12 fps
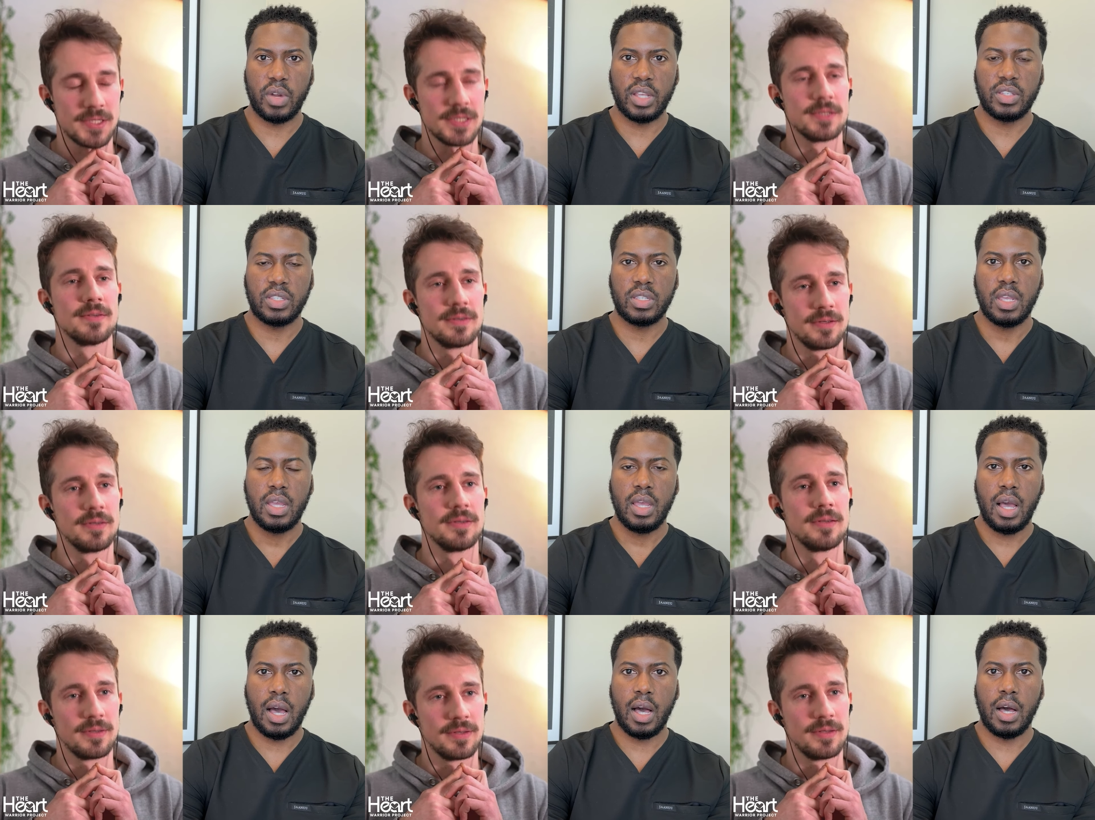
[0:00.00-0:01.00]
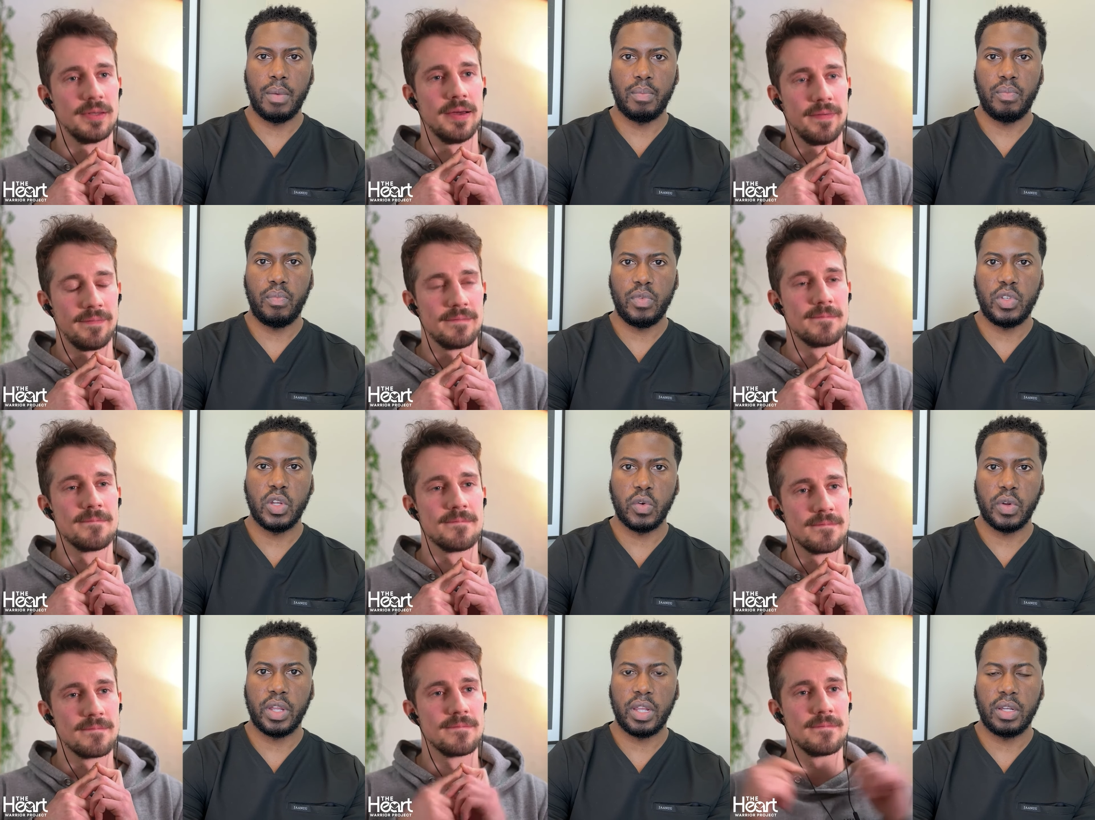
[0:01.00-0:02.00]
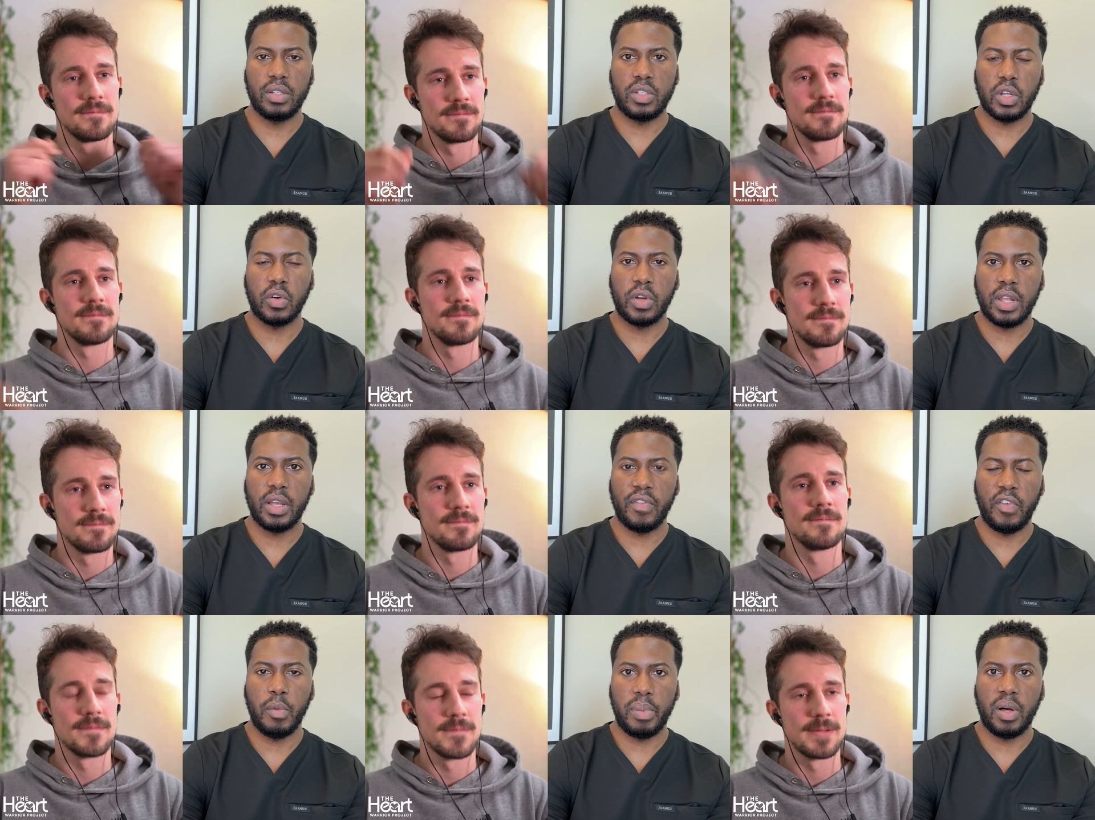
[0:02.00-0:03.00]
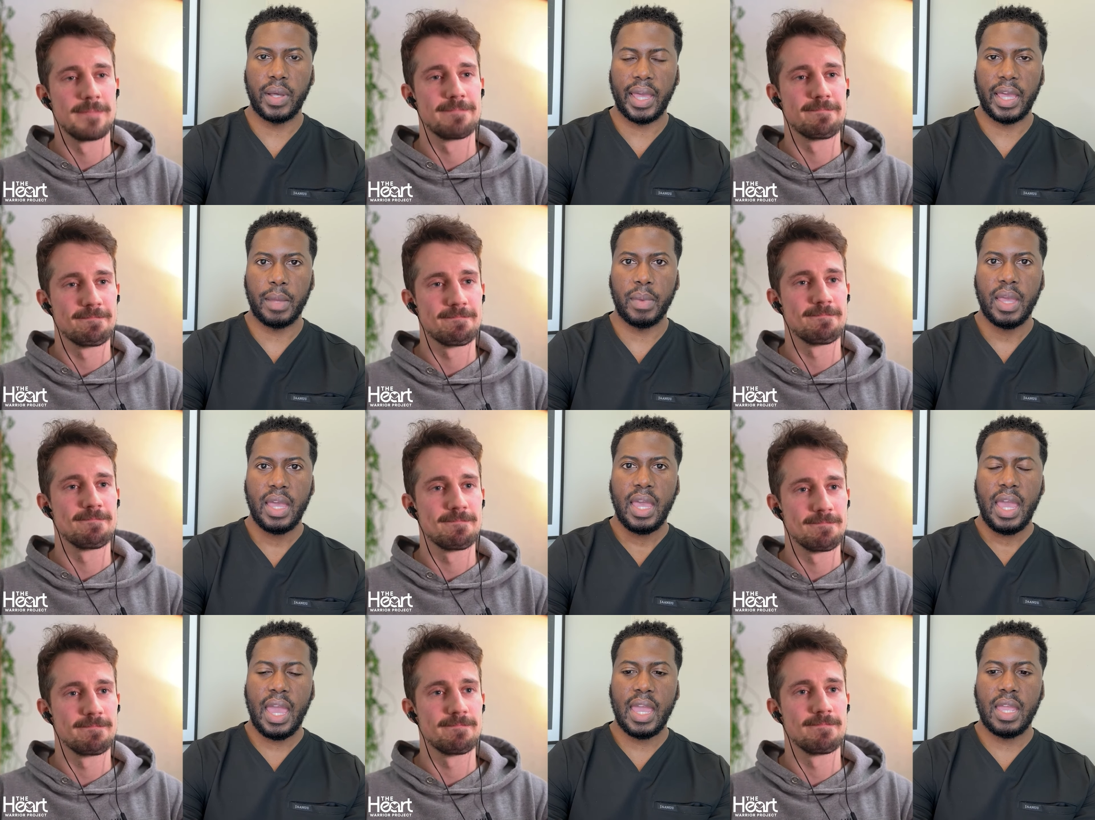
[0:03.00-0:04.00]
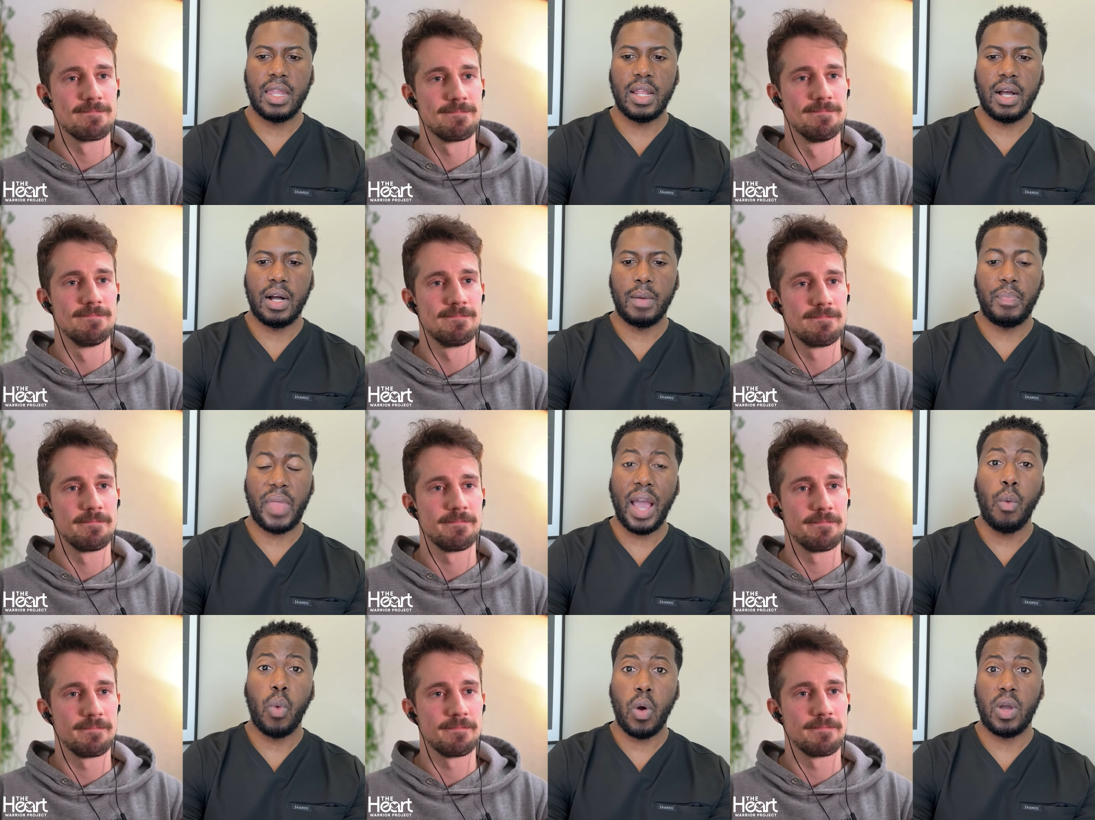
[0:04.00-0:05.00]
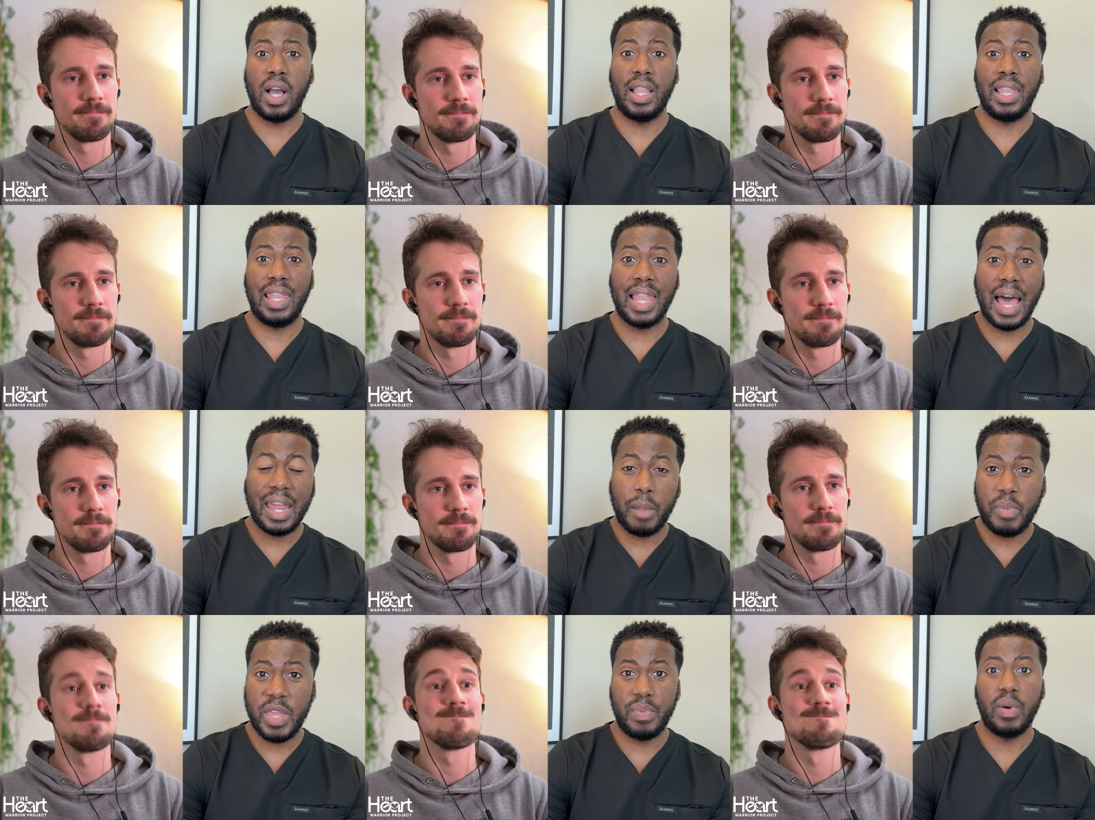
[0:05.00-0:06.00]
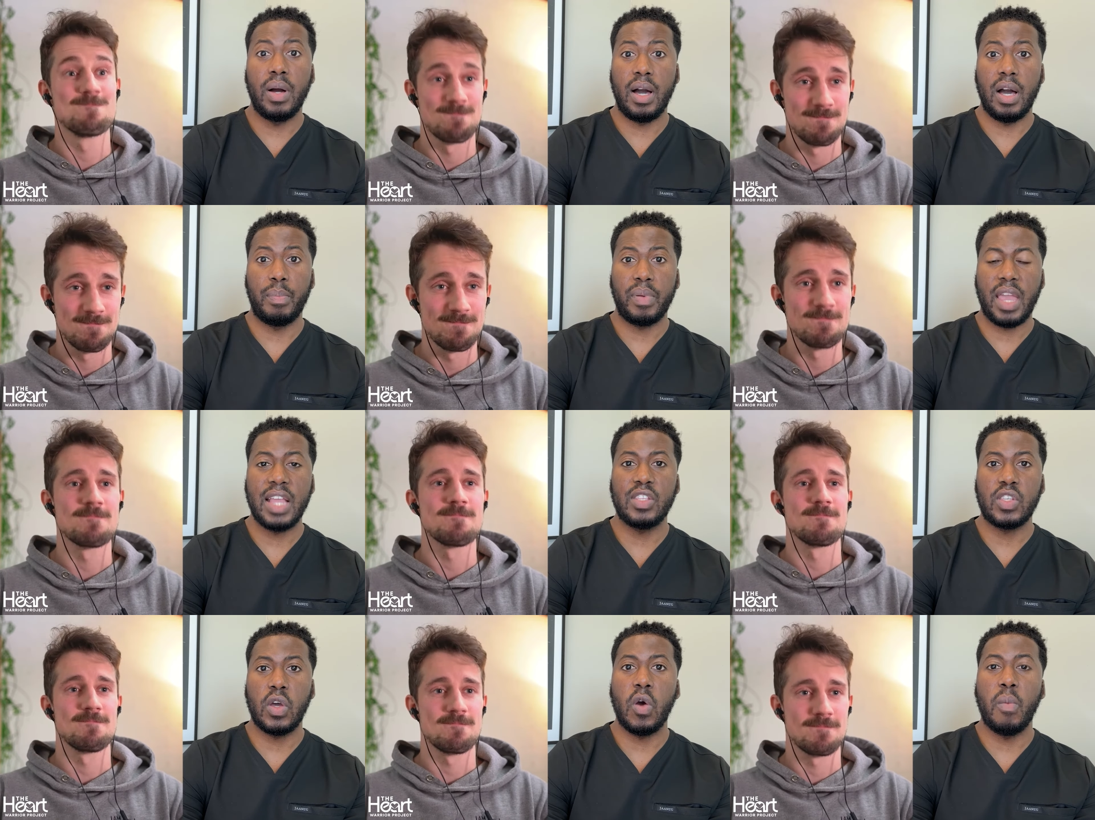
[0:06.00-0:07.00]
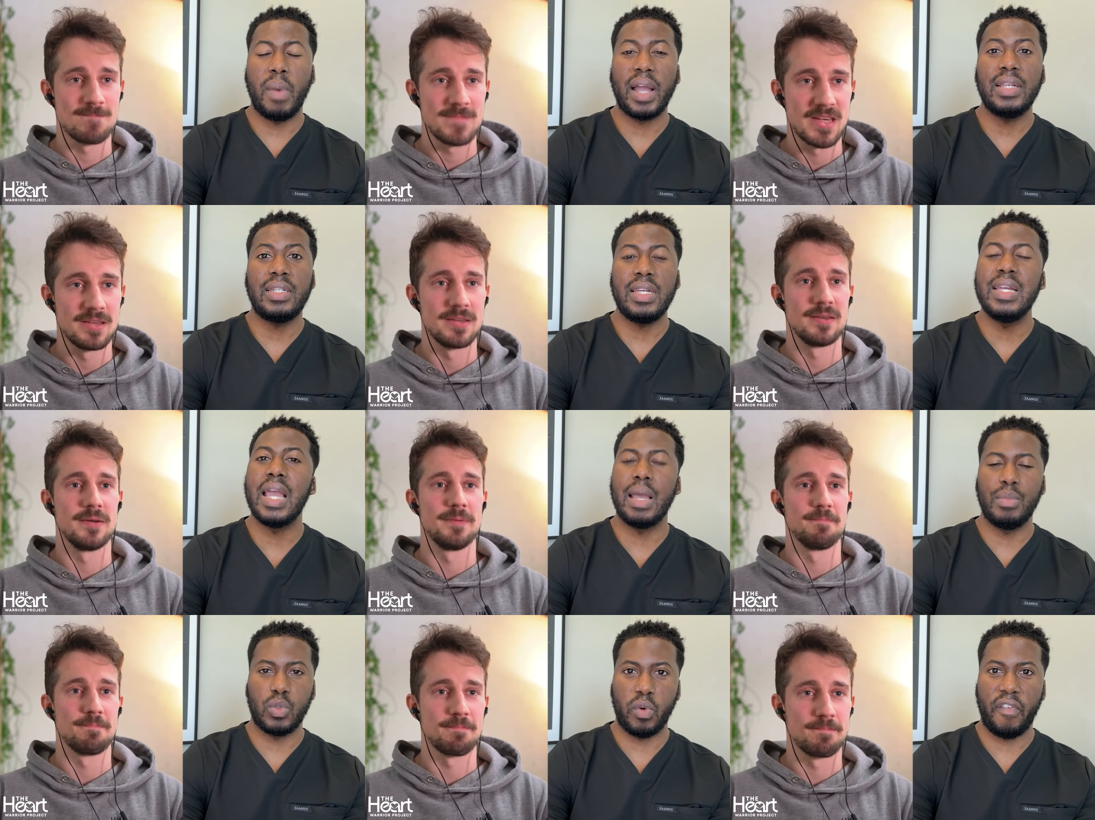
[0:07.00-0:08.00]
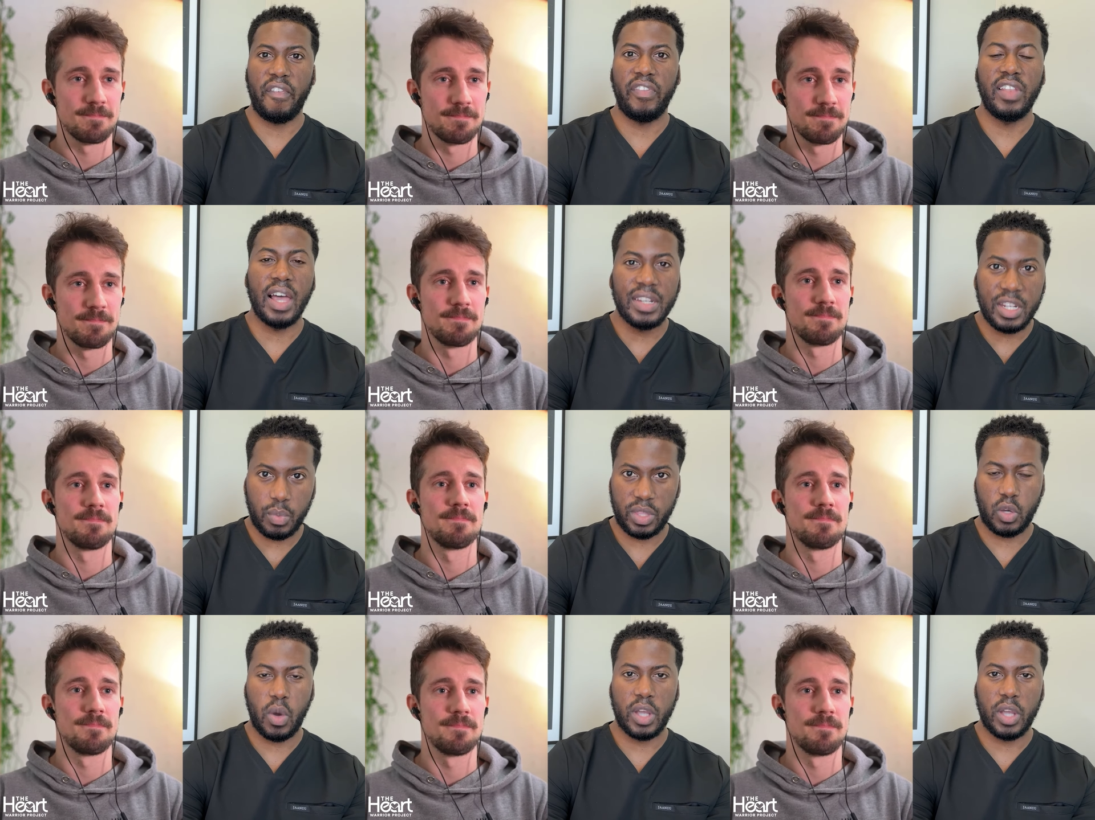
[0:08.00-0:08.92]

Speaker 1: arrest during a football game, and that woke a lot of people up. And so my DMs were flooded with